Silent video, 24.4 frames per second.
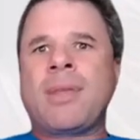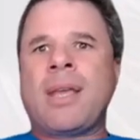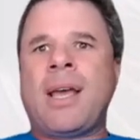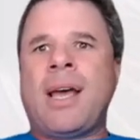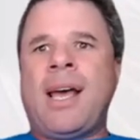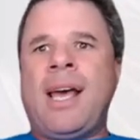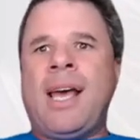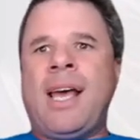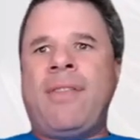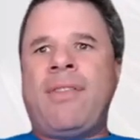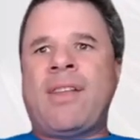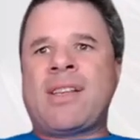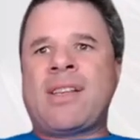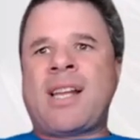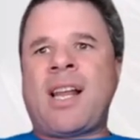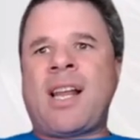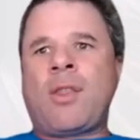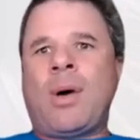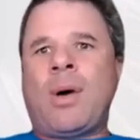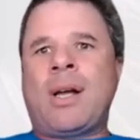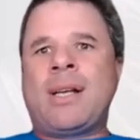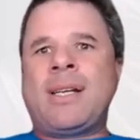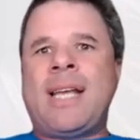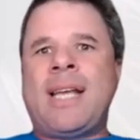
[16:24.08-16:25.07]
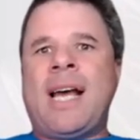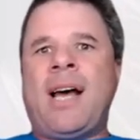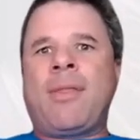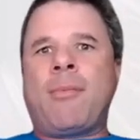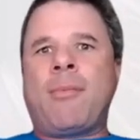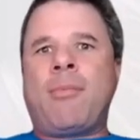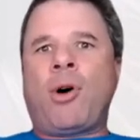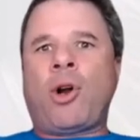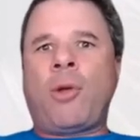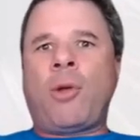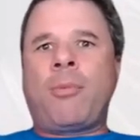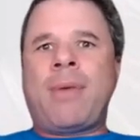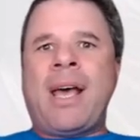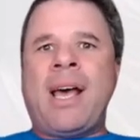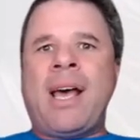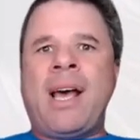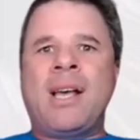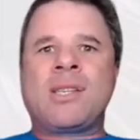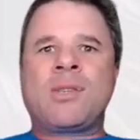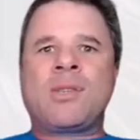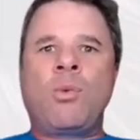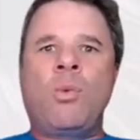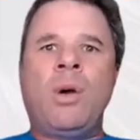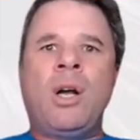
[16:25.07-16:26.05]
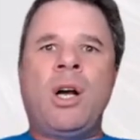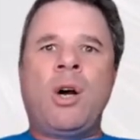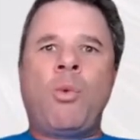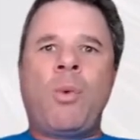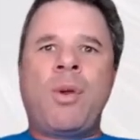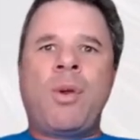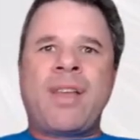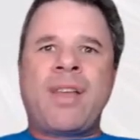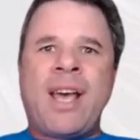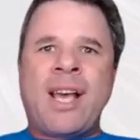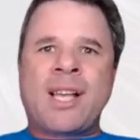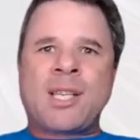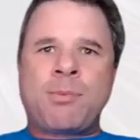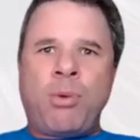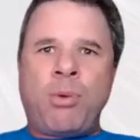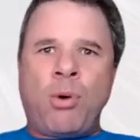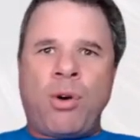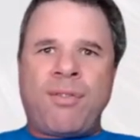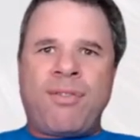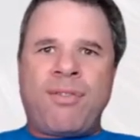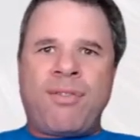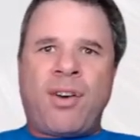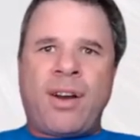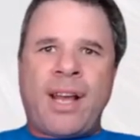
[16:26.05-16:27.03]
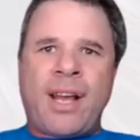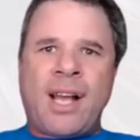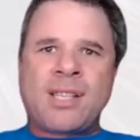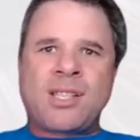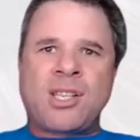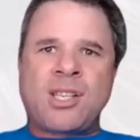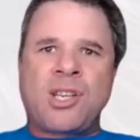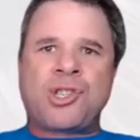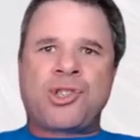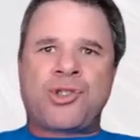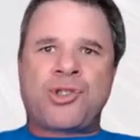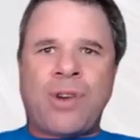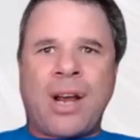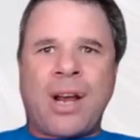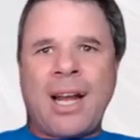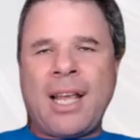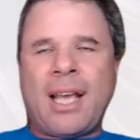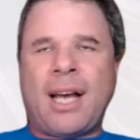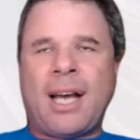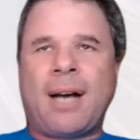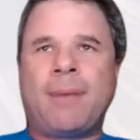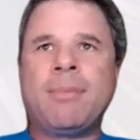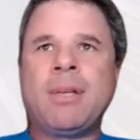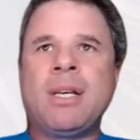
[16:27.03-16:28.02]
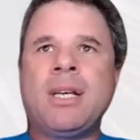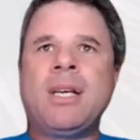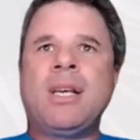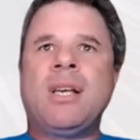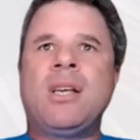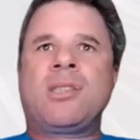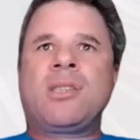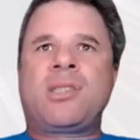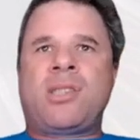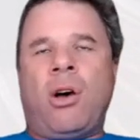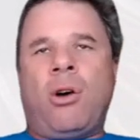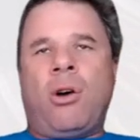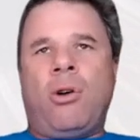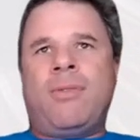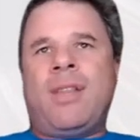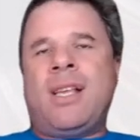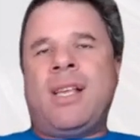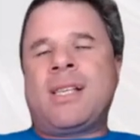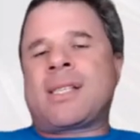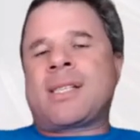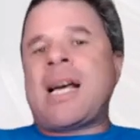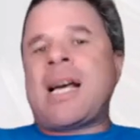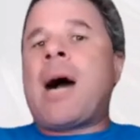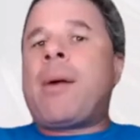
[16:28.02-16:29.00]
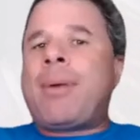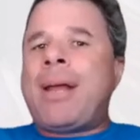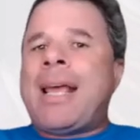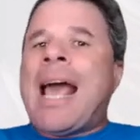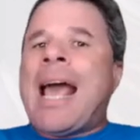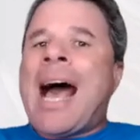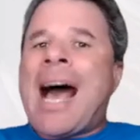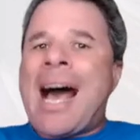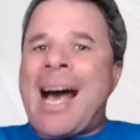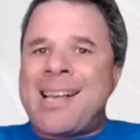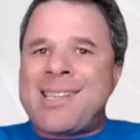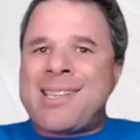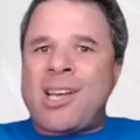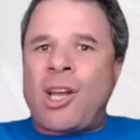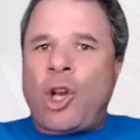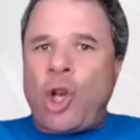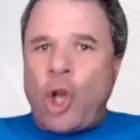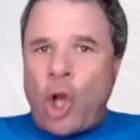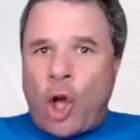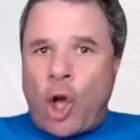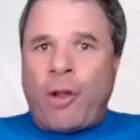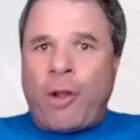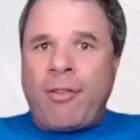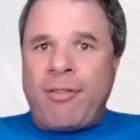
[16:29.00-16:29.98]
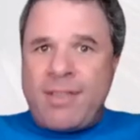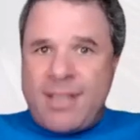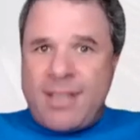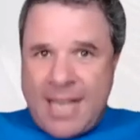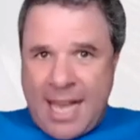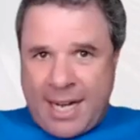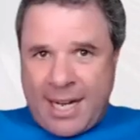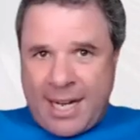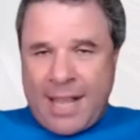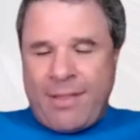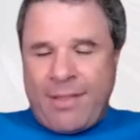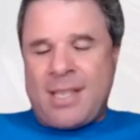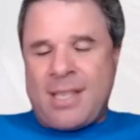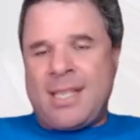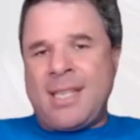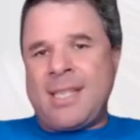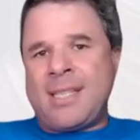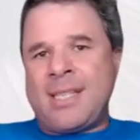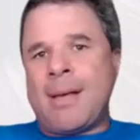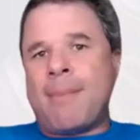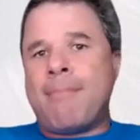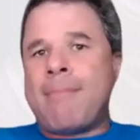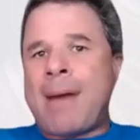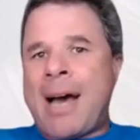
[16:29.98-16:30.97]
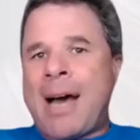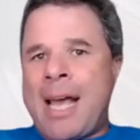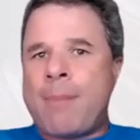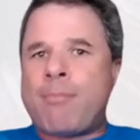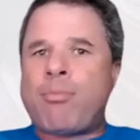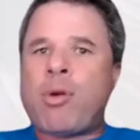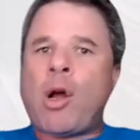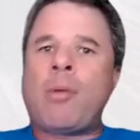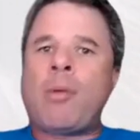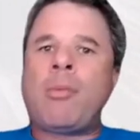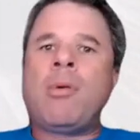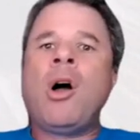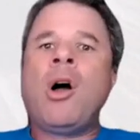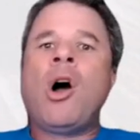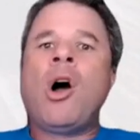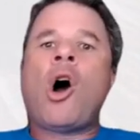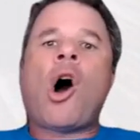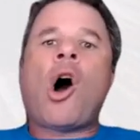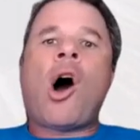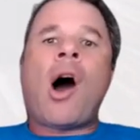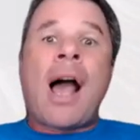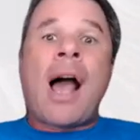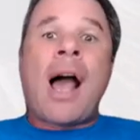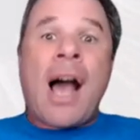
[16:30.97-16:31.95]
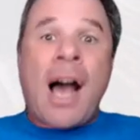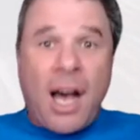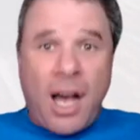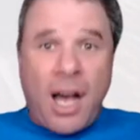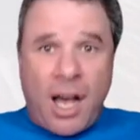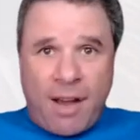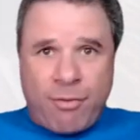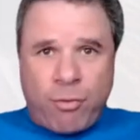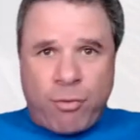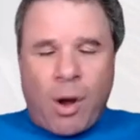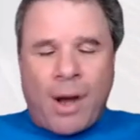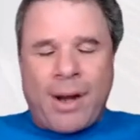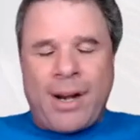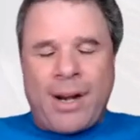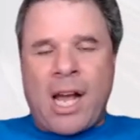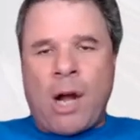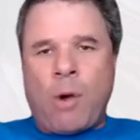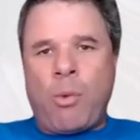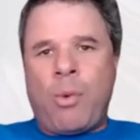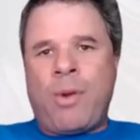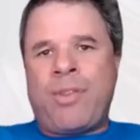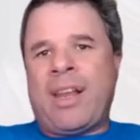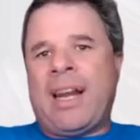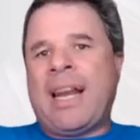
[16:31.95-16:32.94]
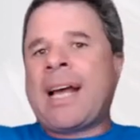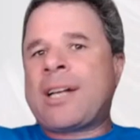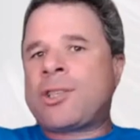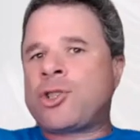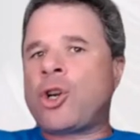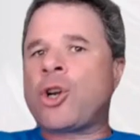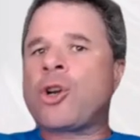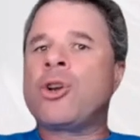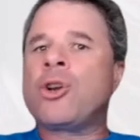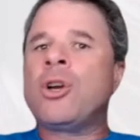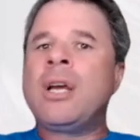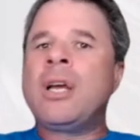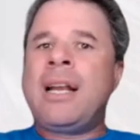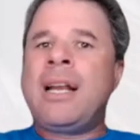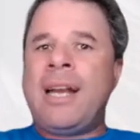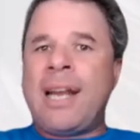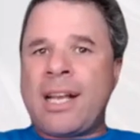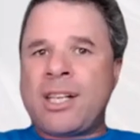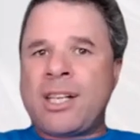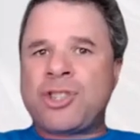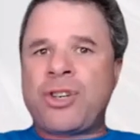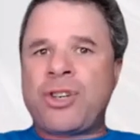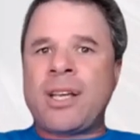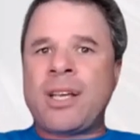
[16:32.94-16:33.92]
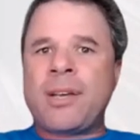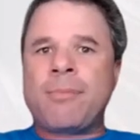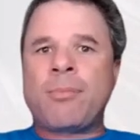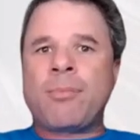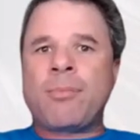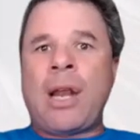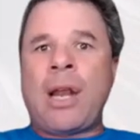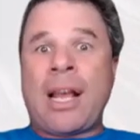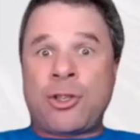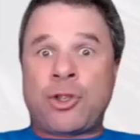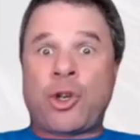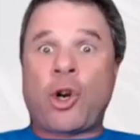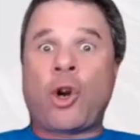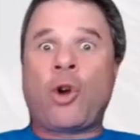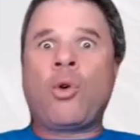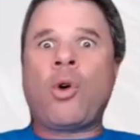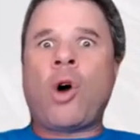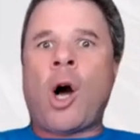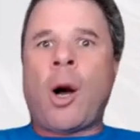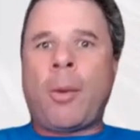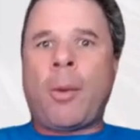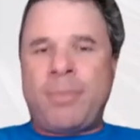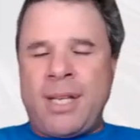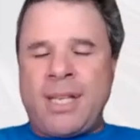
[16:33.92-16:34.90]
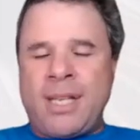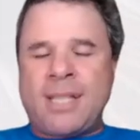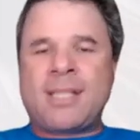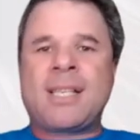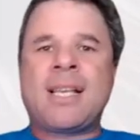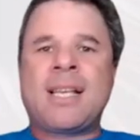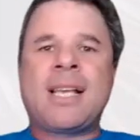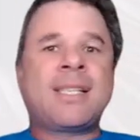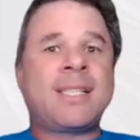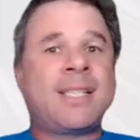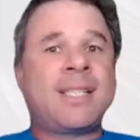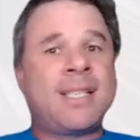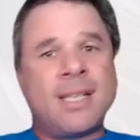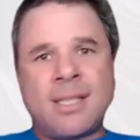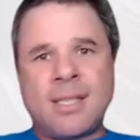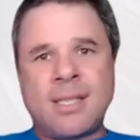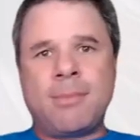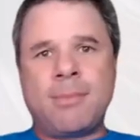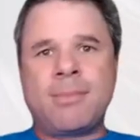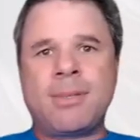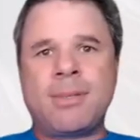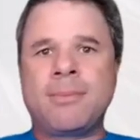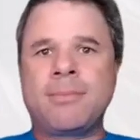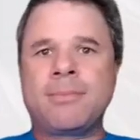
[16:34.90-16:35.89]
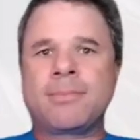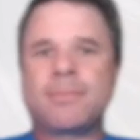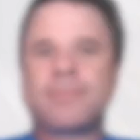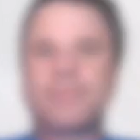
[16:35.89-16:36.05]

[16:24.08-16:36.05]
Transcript: And there's another one down the bottom as well with Export Finance Australia. So this company has a lot of debt. And this is the main problem I have right now with Electro Optic Systems.